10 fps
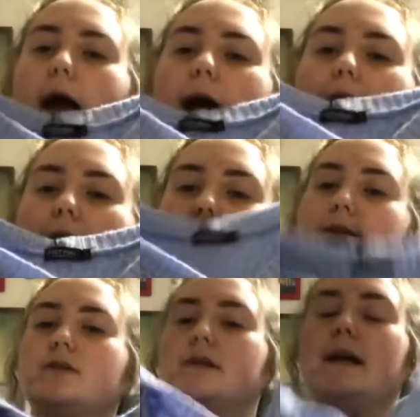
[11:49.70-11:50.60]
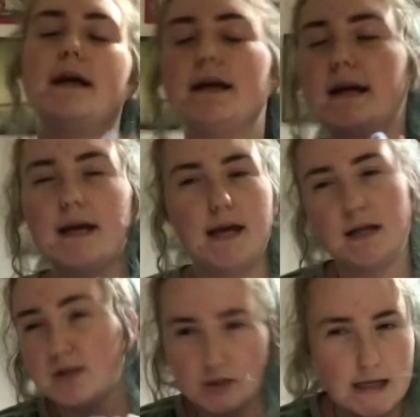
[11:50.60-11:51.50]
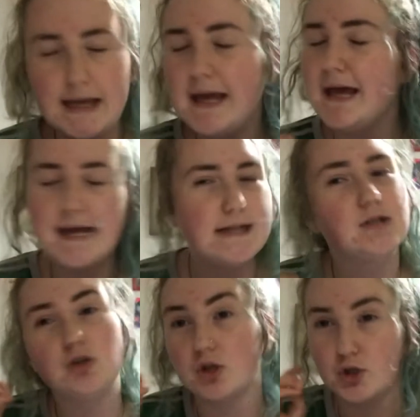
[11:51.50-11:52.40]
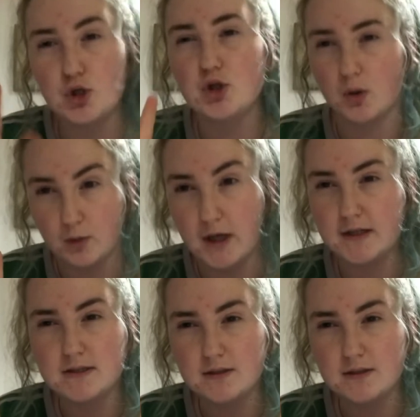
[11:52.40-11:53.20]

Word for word: and it's it's it's just so nice.